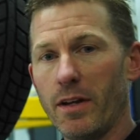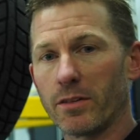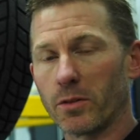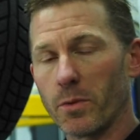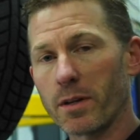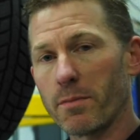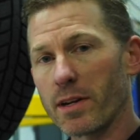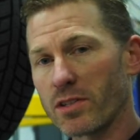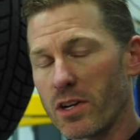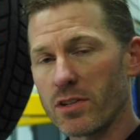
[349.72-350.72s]
So we can
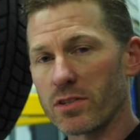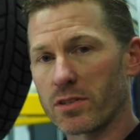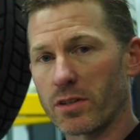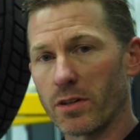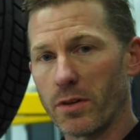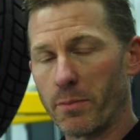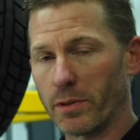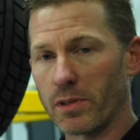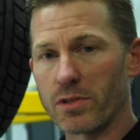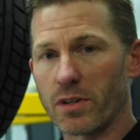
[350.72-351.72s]
make changes to the
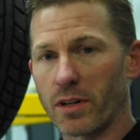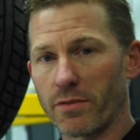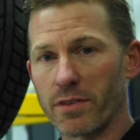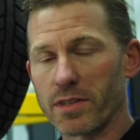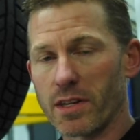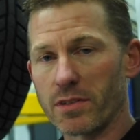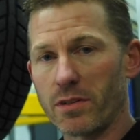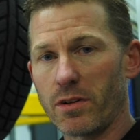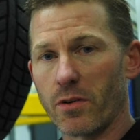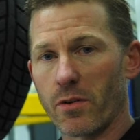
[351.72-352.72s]
positioning of the
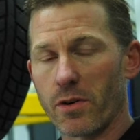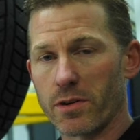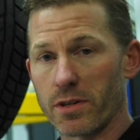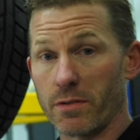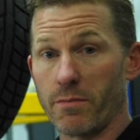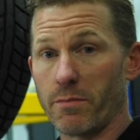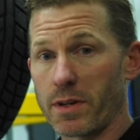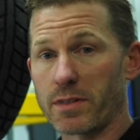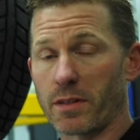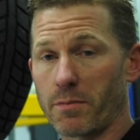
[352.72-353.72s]
sensor in order to
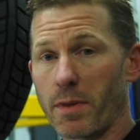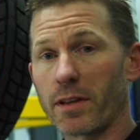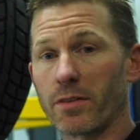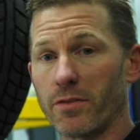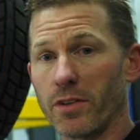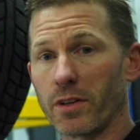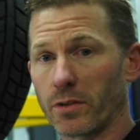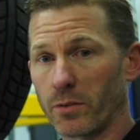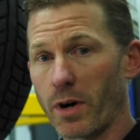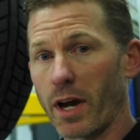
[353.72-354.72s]
basically make the
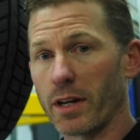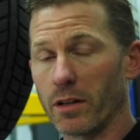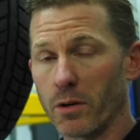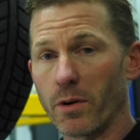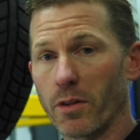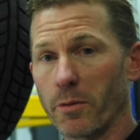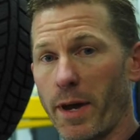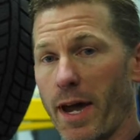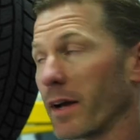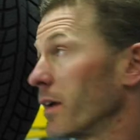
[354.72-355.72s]
vehicle ride lower in the
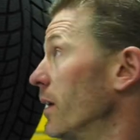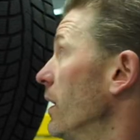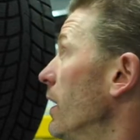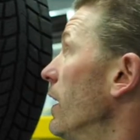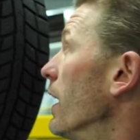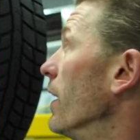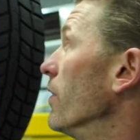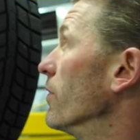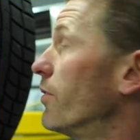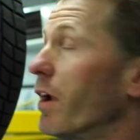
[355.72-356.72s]
back. And in
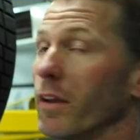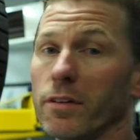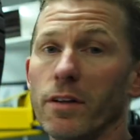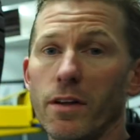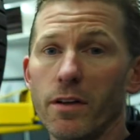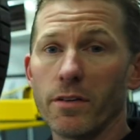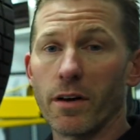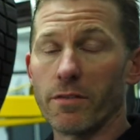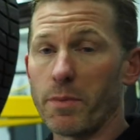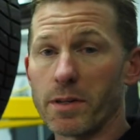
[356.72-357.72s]
the front,
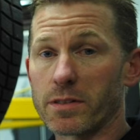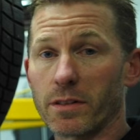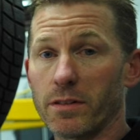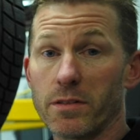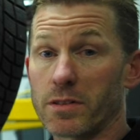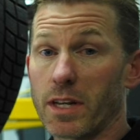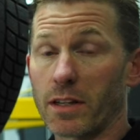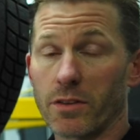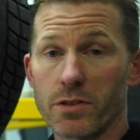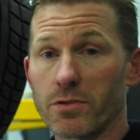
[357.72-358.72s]
I've basically just
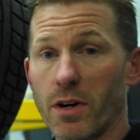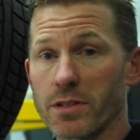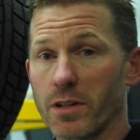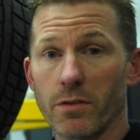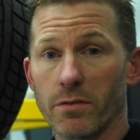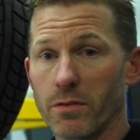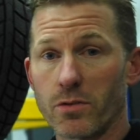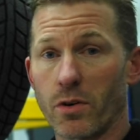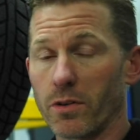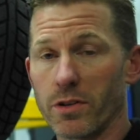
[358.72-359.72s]
taken the struts out,
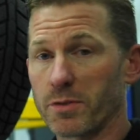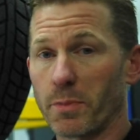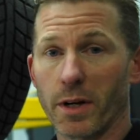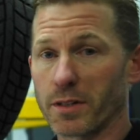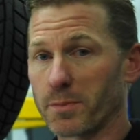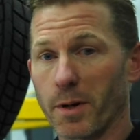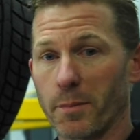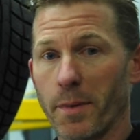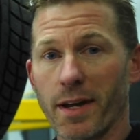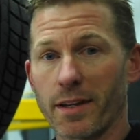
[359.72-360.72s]
shortened the springs, put them
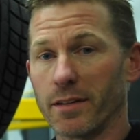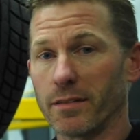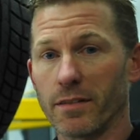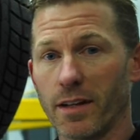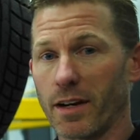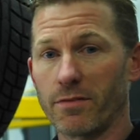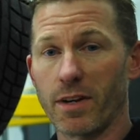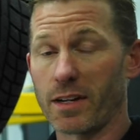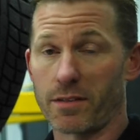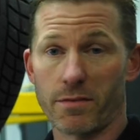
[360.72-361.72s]
back in, and I've
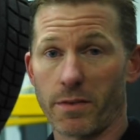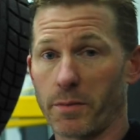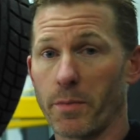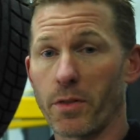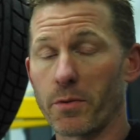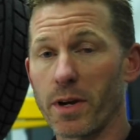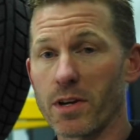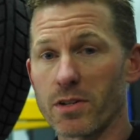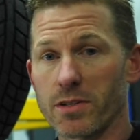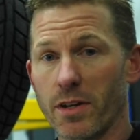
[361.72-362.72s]
taken about 3
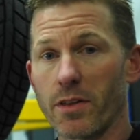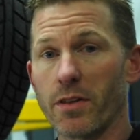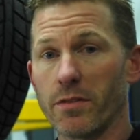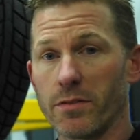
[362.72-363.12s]
inches out of the